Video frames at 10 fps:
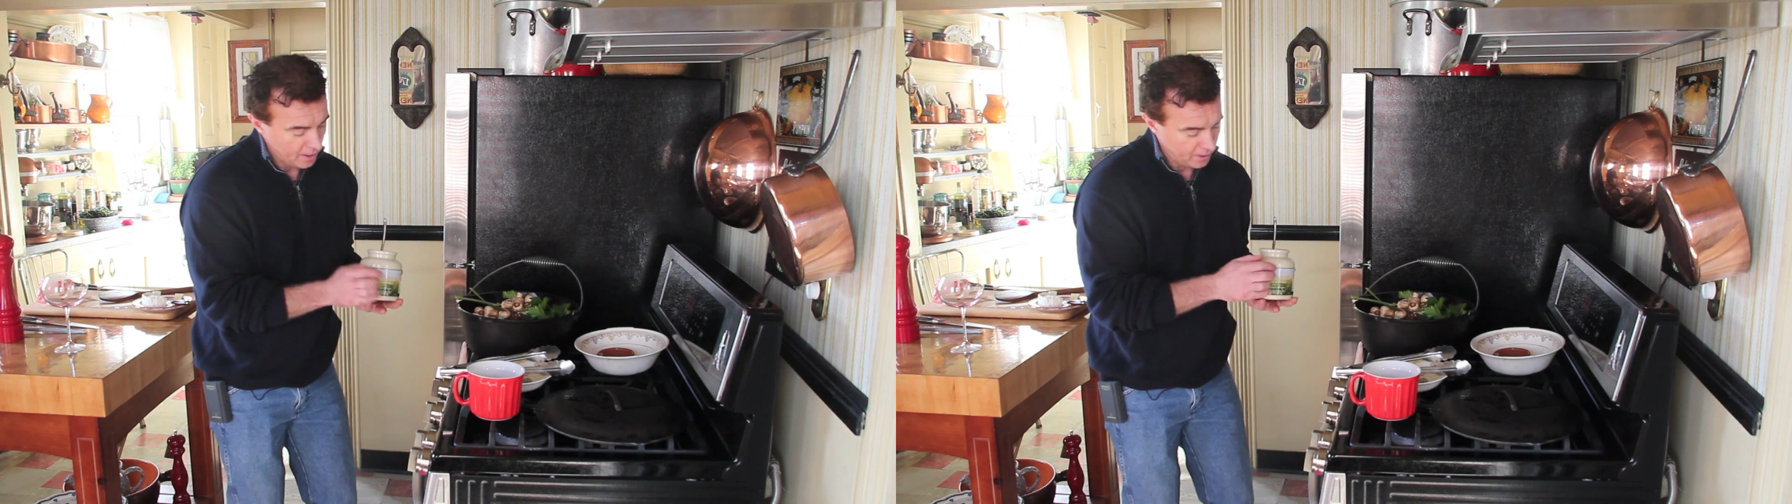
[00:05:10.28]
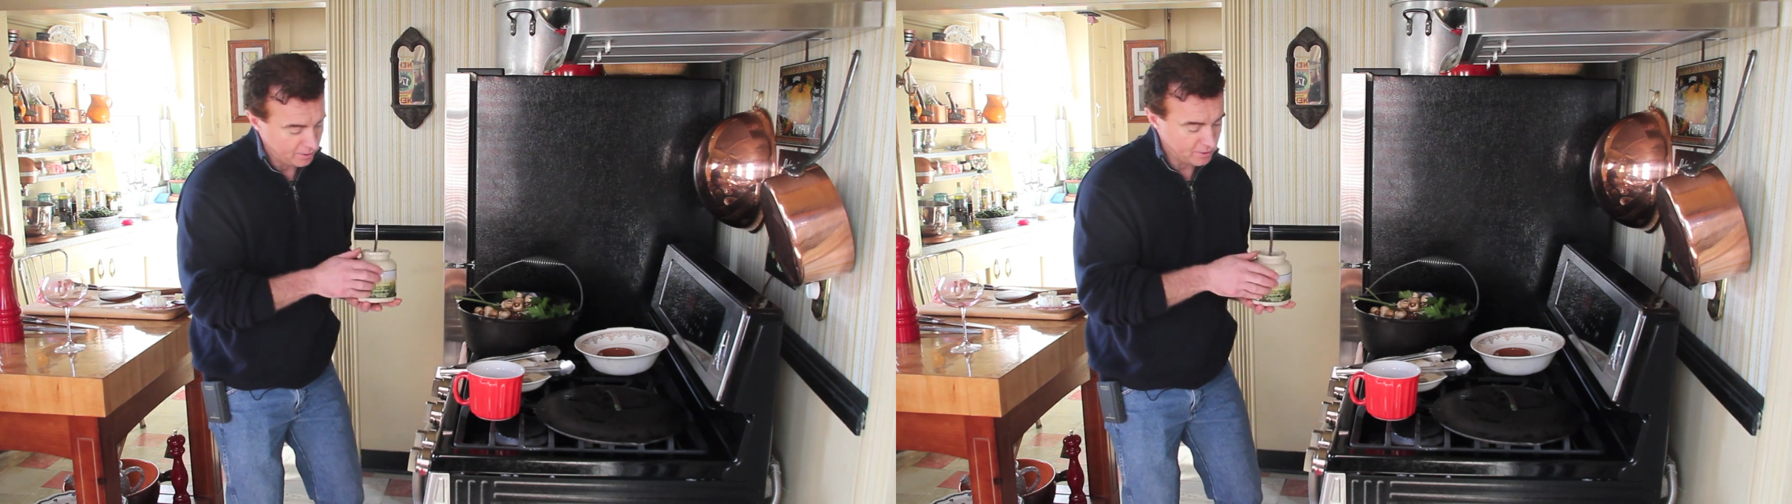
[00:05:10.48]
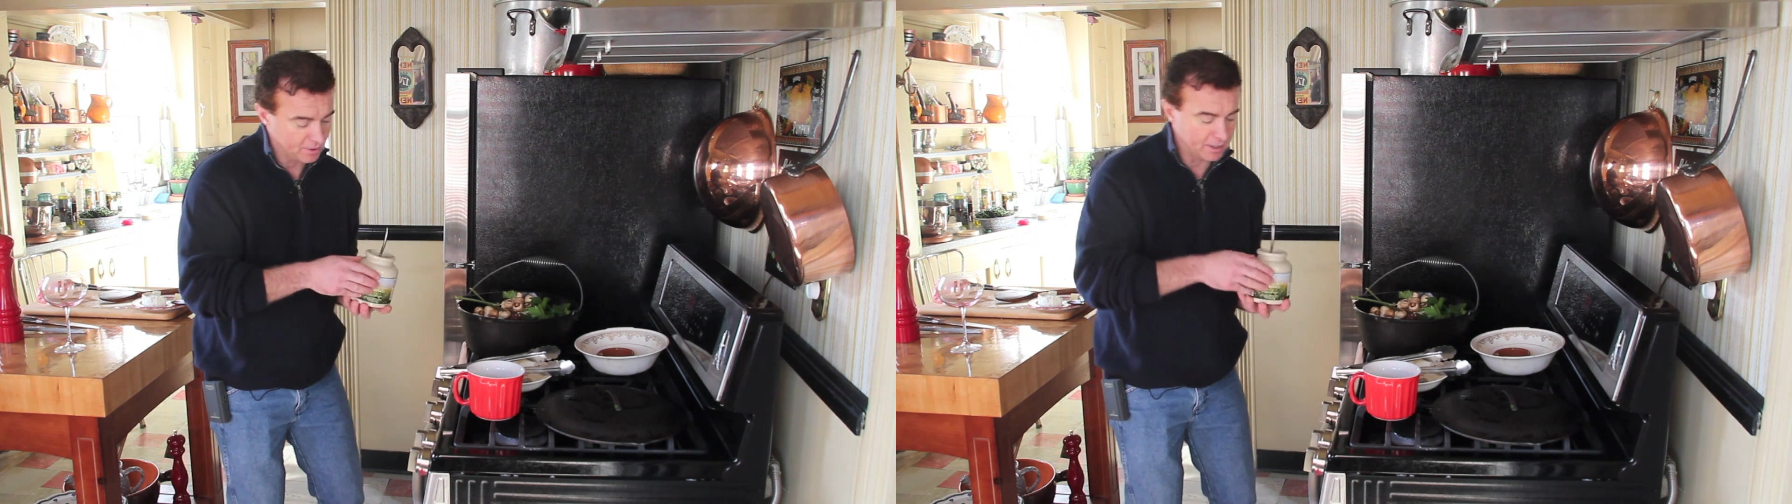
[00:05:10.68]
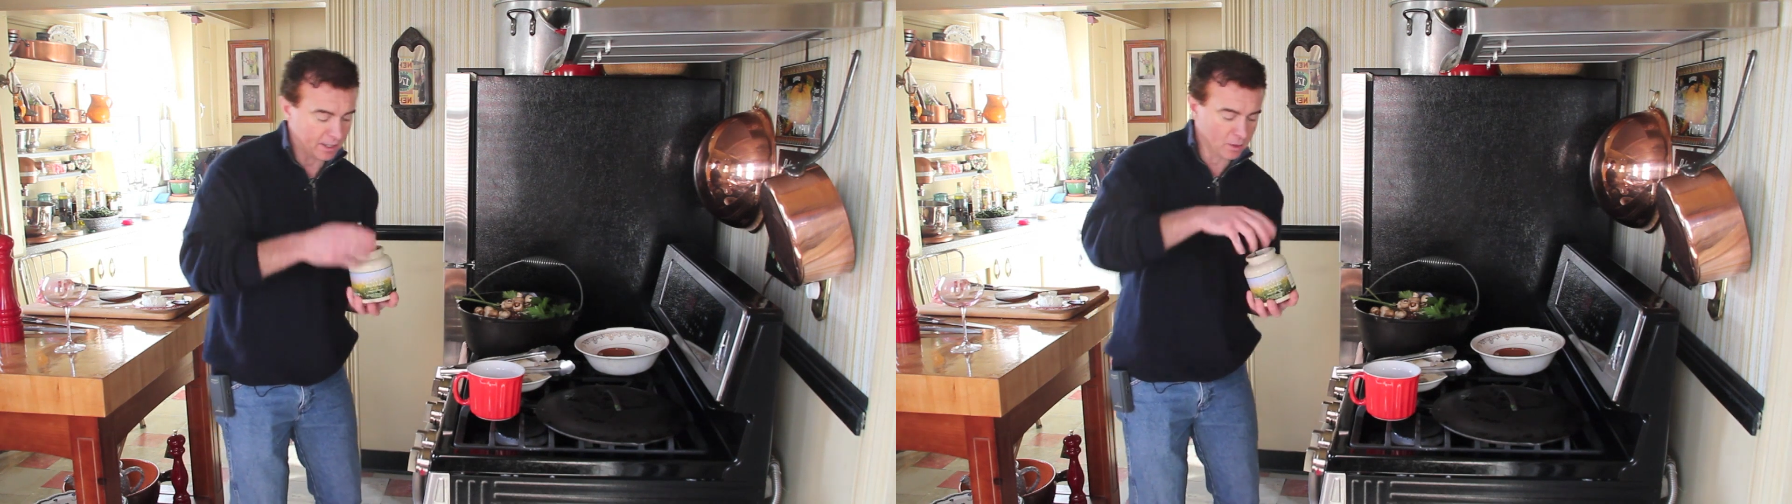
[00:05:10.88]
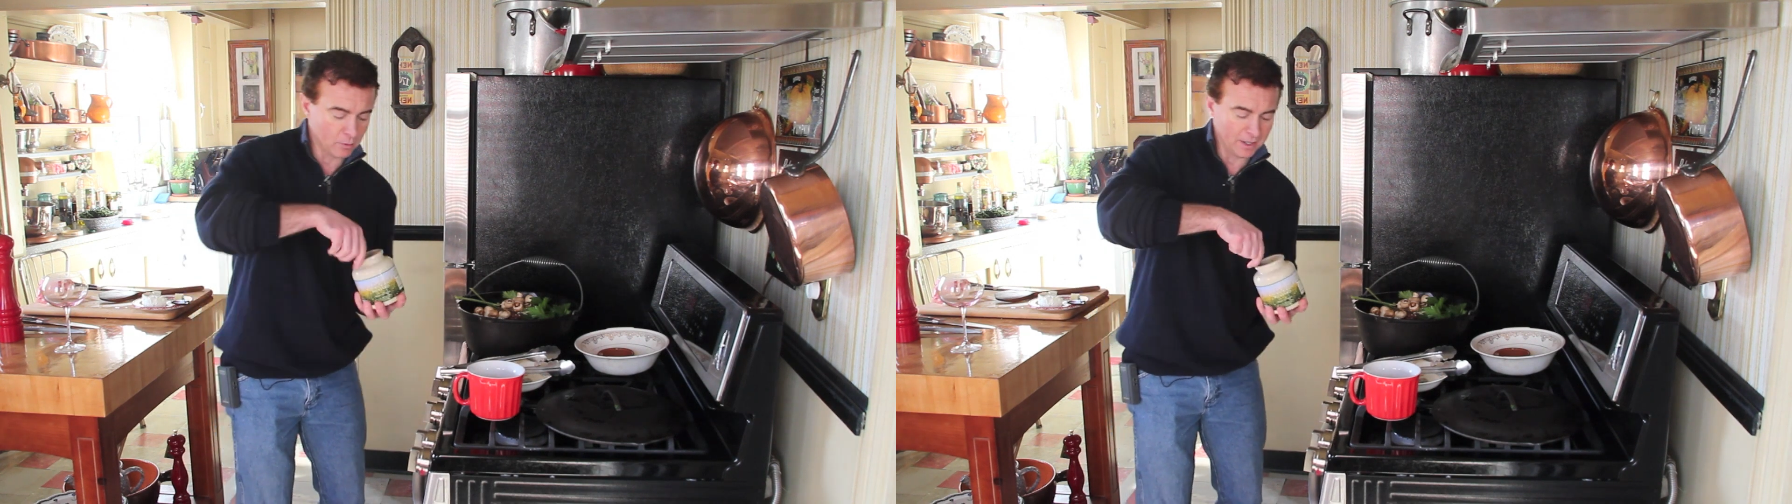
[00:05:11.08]
And this is
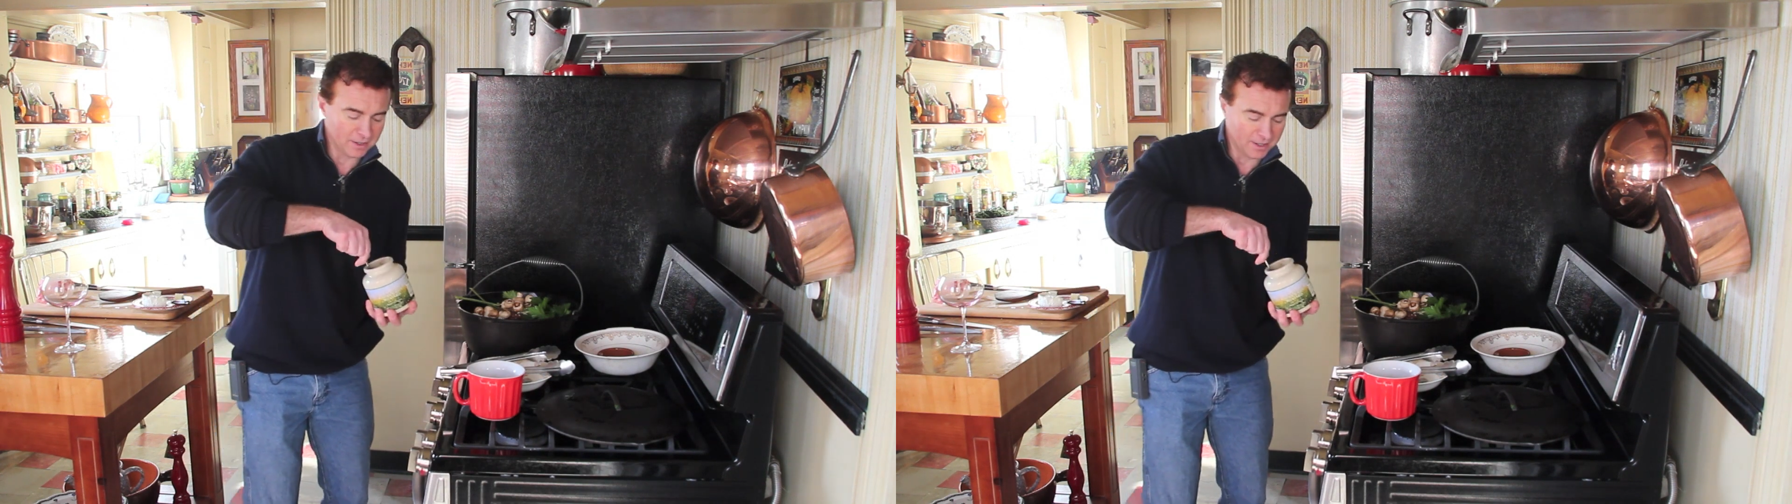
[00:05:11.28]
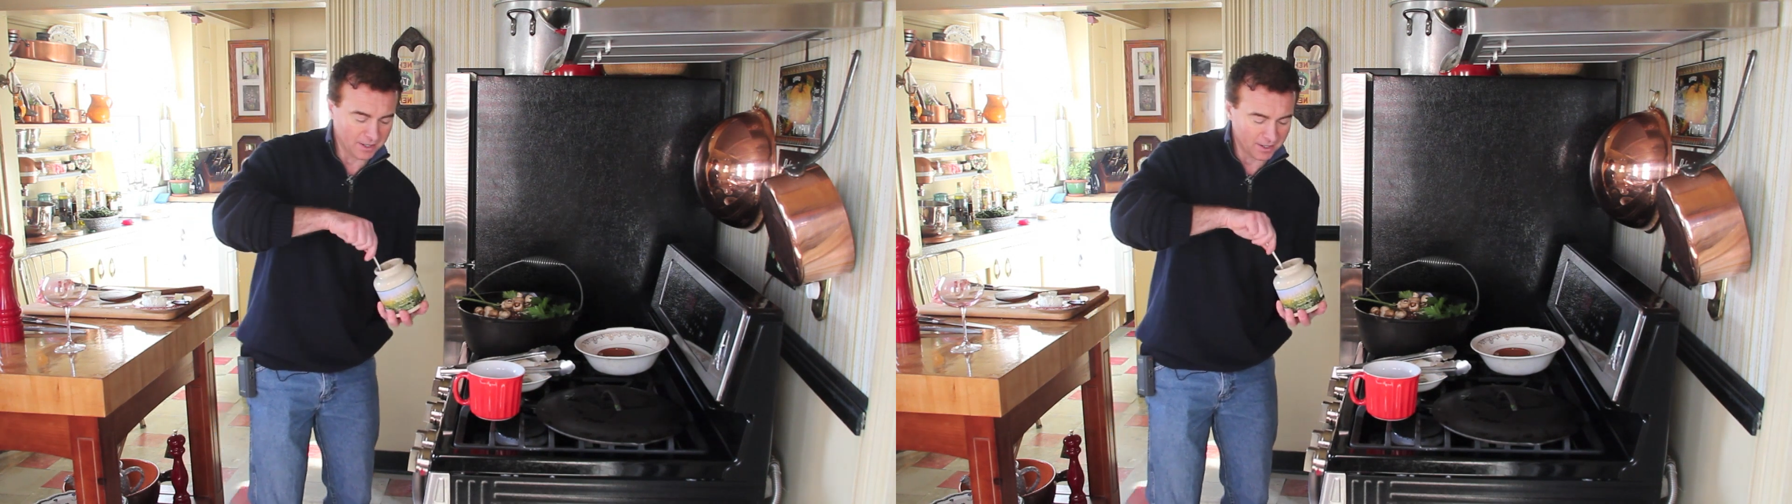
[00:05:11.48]
that great